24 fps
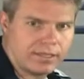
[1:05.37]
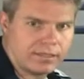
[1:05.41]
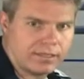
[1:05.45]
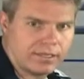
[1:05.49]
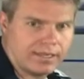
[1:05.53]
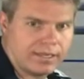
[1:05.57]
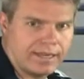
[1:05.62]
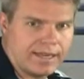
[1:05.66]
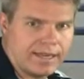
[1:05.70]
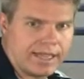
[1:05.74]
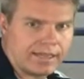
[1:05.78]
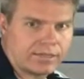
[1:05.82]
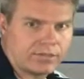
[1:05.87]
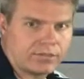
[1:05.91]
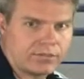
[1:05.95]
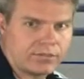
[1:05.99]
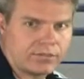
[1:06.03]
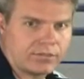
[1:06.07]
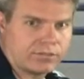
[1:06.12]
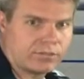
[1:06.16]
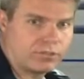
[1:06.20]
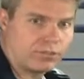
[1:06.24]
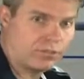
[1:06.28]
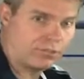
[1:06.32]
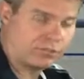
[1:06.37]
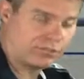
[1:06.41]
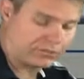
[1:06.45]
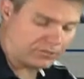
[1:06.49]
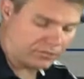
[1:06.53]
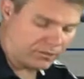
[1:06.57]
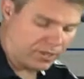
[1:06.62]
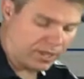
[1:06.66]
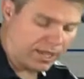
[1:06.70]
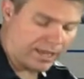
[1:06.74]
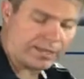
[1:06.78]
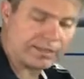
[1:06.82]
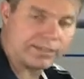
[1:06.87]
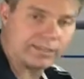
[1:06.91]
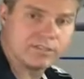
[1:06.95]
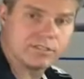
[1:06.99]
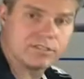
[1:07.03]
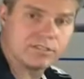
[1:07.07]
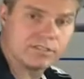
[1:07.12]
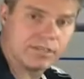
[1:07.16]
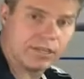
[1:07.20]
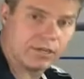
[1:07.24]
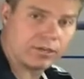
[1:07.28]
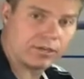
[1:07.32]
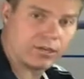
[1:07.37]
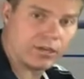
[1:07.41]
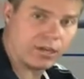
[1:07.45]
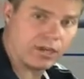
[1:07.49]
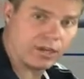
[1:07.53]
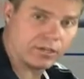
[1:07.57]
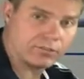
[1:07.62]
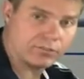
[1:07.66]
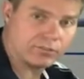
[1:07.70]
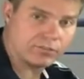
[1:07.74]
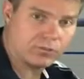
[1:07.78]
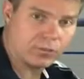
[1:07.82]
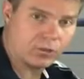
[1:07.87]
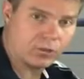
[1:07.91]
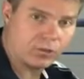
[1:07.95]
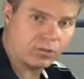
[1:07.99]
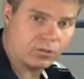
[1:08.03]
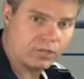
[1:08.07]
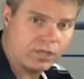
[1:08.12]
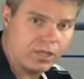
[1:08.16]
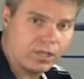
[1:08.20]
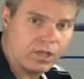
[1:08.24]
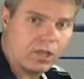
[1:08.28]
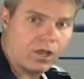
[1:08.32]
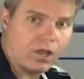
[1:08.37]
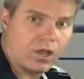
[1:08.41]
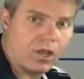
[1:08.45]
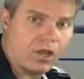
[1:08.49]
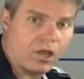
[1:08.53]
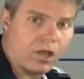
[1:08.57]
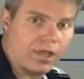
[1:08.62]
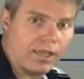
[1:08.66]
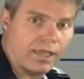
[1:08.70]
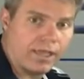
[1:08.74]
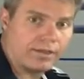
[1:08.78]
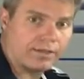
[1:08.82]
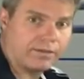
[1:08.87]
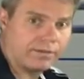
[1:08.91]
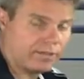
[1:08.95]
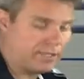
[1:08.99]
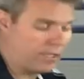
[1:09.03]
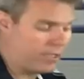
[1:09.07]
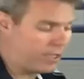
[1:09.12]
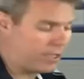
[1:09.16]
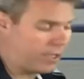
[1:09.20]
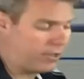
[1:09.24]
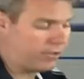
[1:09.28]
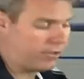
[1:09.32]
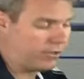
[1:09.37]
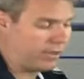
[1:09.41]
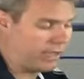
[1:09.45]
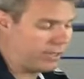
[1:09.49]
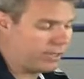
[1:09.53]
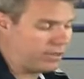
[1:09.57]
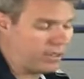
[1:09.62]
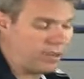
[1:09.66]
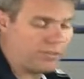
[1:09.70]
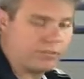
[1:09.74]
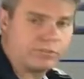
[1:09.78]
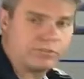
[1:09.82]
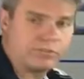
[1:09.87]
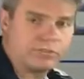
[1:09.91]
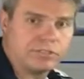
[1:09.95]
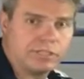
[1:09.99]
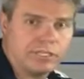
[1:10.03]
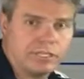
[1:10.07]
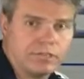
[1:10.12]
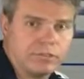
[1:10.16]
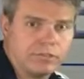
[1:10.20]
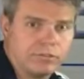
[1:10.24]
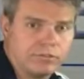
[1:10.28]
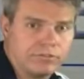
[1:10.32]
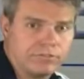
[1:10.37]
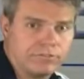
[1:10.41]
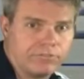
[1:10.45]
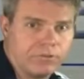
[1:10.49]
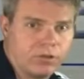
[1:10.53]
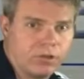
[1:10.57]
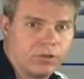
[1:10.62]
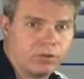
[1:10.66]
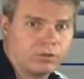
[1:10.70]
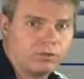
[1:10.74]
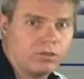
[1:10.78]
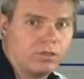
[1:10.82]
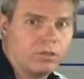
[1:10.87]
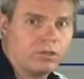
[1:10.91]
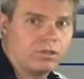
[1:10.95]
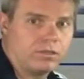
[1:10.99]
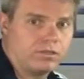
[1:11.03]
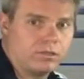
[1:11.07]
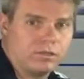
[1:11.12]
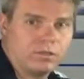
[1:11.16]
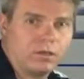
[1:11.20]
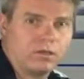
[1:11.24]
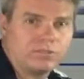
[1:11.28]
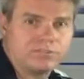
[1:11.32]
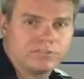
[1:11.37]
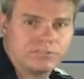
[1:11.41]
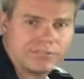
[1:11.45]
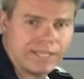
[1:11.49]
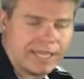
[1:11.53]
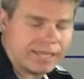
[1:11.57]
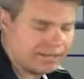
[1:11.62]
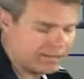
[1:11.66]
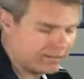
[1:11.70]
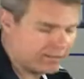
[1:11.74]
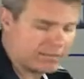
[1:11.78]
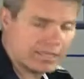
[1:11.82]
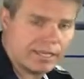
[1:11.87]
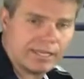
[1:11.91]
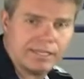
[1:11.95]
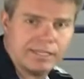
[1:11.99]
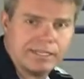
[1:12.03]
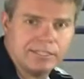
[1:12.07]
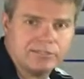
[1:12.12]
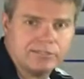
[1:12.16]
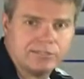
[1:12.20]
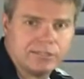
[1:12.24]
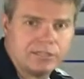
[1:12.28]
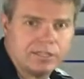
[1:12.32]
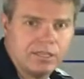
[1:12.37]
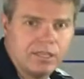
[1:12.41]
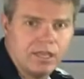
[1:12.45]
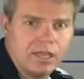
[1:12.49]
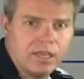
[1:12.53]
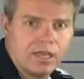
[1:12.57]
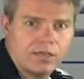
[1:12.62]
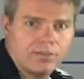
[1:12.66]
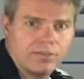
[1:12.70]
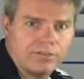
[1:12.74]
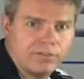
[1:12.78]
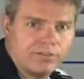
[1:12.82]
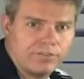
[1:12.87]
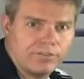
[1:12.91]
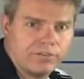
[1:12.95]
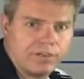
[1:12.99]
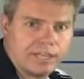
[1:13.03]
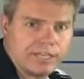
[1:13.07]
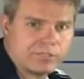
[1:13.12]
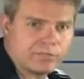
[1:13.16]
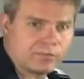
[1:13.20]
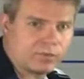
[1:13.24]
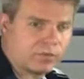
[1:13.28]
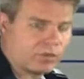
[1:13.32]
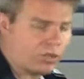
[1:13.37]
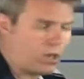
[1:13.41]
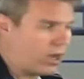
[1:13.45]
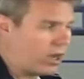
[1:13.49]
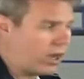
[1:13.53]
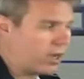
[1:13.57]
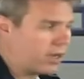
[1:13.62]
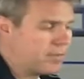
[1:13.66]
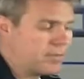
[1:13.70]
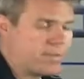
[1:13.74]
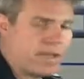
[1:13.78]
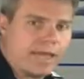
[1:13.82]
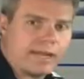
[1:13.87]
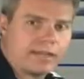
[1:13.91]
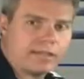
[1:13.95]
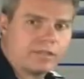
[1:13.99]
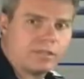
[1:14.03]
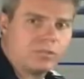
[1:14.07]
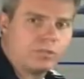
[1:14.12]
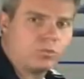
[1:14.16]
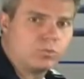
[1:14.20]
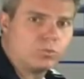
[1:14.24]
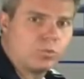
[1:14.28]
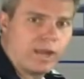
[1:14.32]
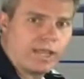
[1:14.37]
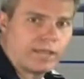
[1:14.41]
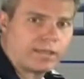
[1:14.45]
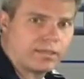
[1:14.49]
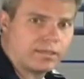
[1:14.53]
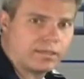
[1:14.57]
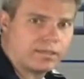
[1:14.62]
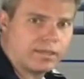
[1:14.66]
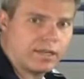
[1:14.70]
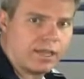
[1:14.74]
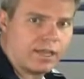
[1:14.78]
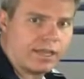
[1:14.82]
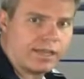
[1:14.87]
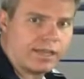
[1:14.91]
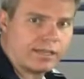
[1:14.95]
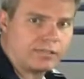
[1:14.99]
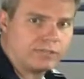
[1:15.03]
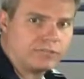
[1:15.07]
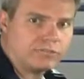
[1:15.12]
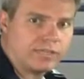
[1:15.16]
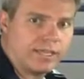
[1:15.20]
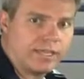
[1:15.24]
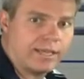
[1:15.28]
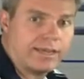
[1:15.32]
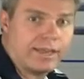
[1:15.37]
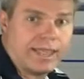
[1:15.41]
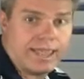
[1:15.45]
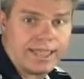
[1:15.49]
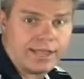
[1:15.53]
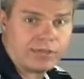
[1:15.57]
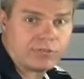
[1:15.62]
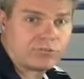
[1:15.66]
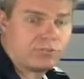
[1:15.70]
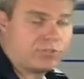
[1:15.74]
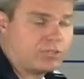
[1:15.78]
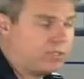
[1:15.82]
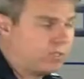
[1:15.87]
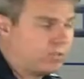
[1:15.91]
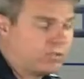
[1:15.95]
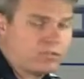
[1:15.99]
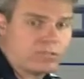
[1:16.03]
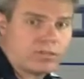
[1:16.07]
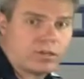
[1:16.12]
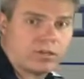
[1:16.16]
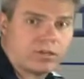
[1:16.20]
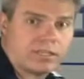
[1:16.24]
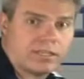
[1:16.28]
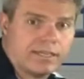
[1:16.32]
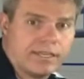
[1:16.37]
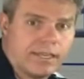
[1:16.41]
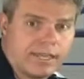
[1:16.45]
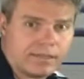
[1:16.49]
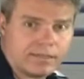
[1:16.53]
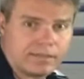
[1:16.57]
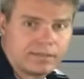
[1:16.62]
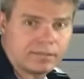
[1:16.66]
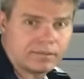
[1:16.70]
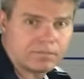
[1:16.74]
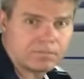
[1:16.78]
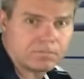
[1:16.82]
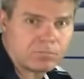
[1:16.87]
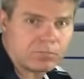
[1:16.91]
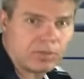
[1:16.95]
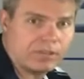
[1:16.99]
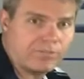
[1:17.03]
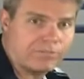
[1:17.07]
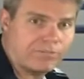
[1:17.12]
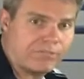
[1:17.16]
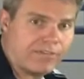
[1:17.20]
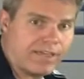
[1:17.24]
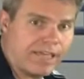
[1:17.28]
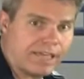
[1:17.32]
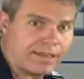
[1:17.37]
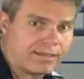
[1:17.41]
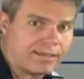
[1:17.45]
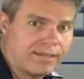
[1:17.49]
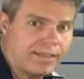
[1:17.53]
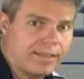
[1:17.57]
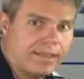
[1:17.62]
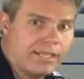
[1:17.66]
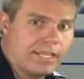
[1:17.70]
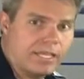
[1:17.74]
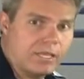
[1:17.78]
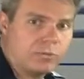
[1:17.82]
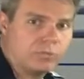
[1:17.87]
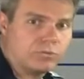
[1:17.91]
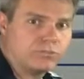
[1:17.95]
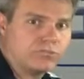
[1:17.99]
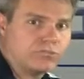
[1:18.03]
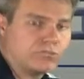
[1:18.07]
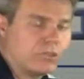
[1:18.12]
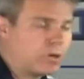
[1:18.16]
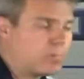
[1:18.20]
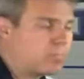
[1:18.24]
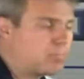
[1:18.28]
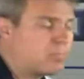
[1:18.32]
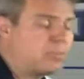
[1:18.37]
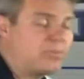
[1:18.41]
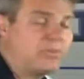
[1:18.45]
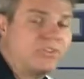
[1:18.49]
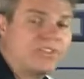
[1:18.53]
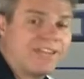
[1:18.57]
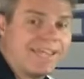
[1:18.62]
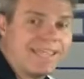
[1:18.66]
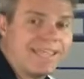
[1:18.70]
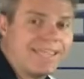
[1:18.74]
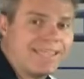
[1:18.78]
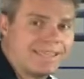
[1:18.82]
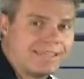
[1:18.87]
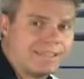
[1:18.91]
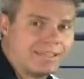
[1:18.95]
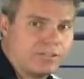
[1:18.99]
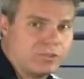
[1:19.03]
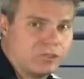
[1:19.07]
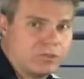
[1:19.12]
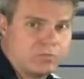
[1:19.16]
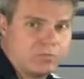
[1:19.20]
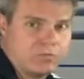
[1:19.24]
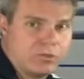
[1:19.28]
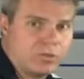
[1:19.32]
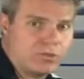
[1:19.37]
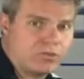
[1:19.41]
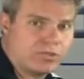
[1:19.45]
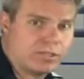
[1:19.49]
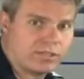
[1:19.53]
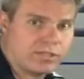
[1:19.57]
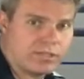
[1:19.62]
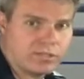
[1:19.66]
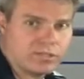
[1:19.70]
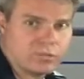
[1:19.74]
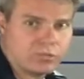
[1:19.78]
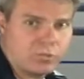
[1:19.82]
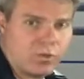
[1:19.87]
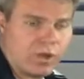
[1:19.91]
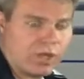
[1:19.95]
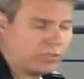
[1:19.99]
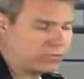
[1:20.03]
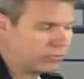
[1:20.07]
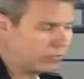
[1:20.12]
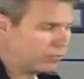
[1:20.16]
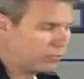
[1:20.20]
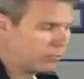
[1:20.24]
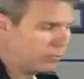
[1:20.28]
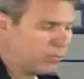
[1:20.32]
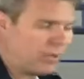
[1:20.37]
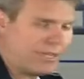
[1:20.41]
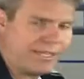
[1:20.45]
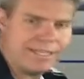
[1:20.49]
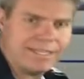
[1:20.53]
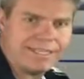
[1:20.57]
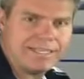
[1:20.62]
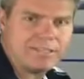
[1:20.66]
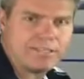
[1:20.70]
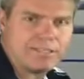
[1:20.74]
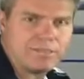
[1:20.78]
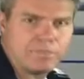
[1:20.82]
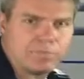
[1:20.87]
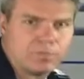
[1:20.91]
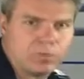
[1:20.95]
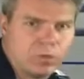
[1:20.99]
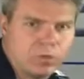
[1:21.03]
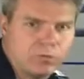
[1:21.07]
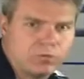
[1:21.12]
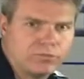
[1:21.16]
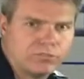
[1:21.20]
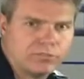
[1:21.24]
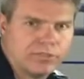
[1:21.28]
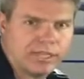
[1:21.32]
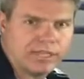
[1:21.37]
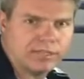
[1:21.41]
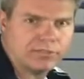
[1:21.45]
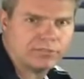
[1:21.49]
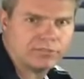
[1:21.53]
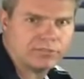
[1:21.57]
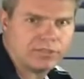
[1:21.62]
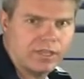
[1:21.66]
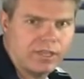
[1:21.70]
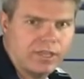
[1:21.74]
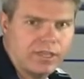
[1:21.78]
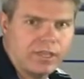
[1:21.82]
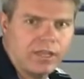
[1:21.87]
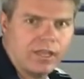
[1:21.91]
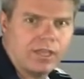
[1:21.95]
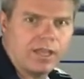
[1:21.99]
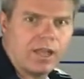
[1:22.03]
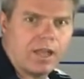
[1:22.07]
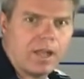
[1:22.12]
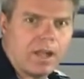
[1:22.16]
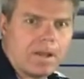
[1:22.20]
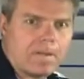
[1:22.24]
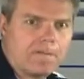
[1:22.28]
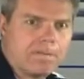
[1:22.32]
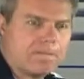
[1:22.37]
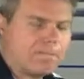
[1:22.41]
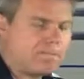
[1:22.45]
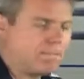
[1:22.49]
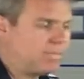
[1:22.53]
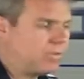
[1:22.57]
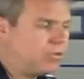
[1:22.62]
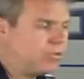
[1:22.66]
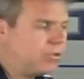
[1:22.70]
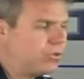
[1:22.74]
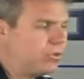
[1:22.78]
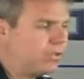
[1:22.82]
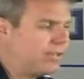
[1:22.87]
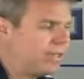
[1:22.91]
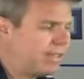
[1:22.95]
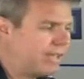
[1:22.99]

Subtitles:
connector to the slot in the center console and the other end, obviously, into your phone, you're all set. It's that easy. The device will automatically recognize and actually start connecting. In fact, it will start playing your music as well. So it's a pretty easy process. You can